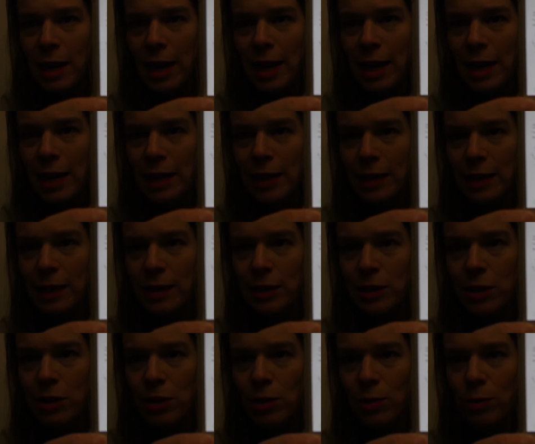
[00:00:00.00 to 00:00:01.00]
and I need to
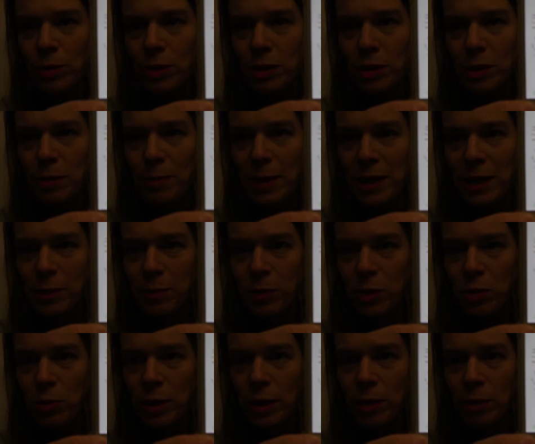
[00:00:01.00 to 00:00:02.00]
know the space
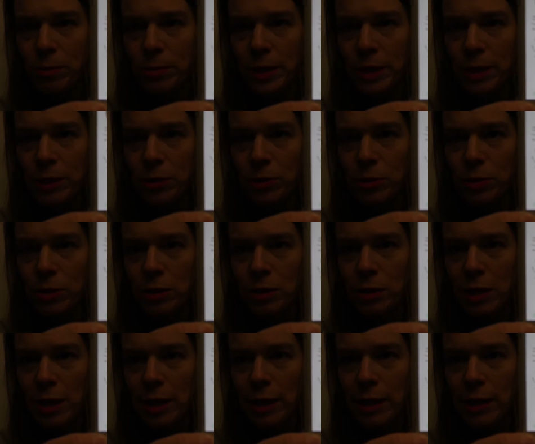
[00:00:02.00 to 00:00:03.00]
between the
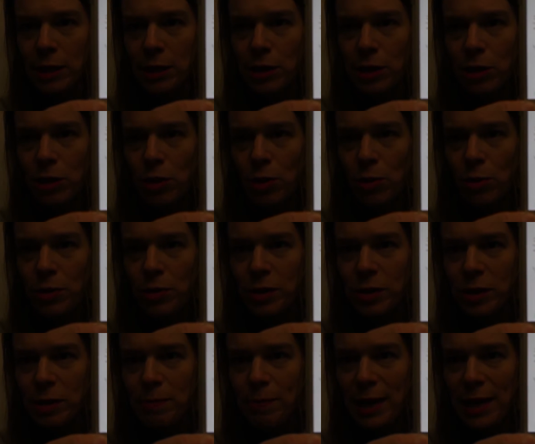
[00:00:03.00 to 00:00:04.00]
windows, and I need to know the
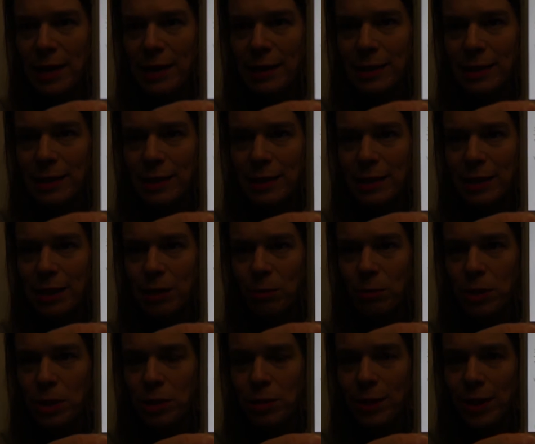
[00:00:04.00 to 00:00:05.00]
space that the
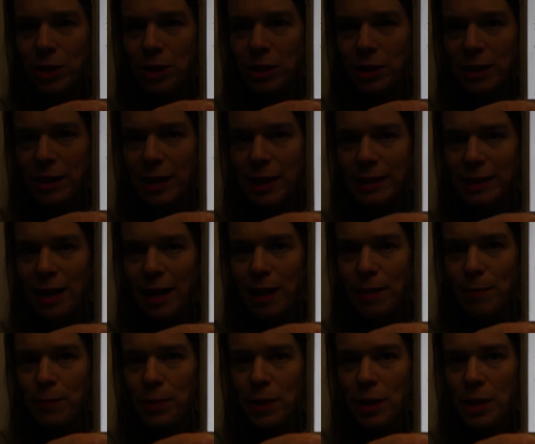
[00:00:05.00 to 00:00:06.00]
window actually takes
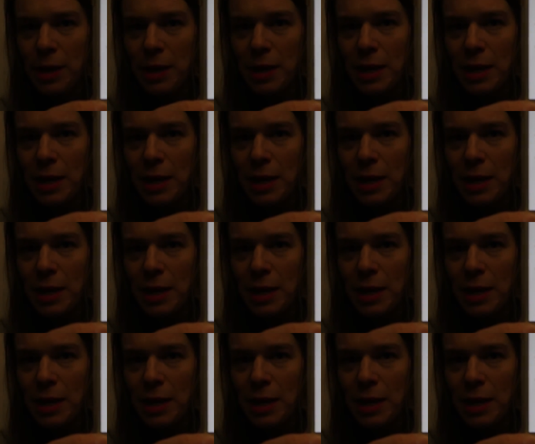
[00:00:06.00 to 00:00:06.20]
up.